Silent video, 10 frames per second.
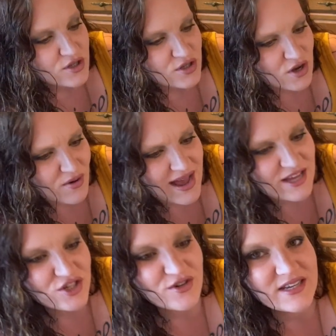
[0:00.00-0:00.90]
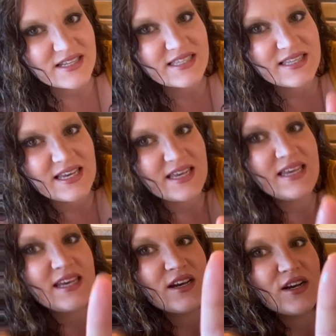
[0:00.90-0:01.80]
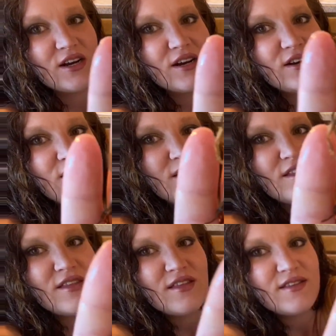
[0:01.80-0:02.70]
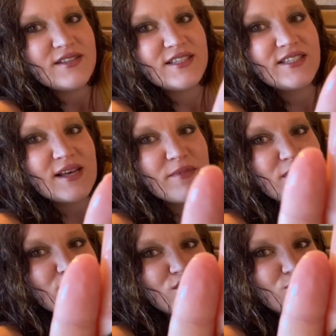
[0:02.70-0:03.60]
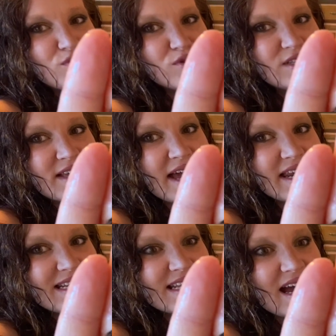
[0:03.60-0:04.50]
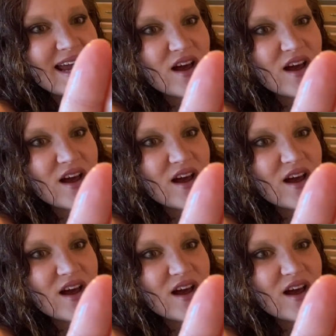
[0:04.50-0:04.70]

So as you can see here, some of those roots kind of died